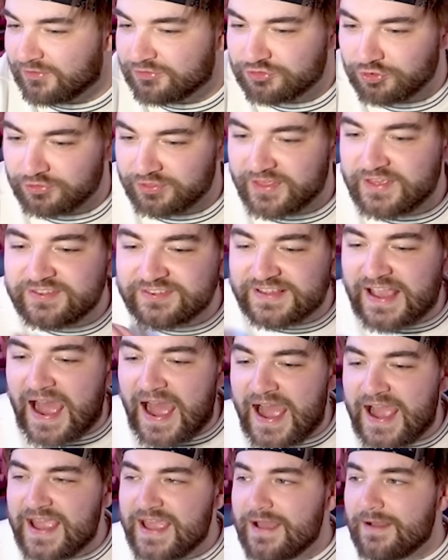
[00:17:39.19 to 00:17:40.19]
So this
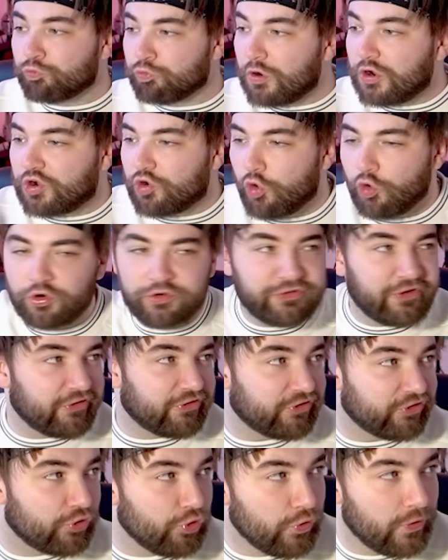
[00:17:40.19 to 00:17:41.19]
guy records a
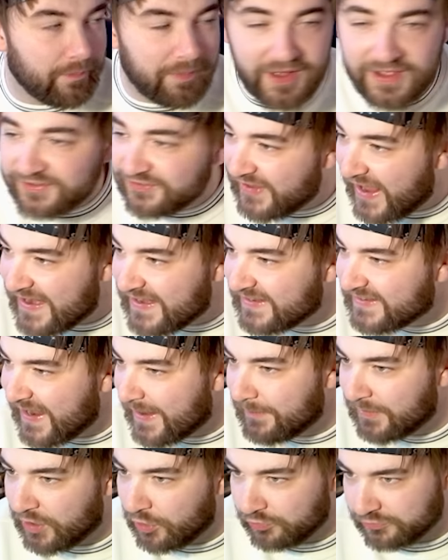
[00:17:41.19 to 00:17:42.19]
school bus
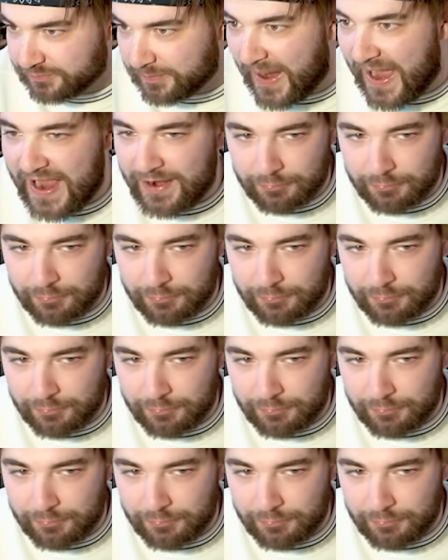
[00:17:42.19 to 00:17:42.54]
anytime it goes by,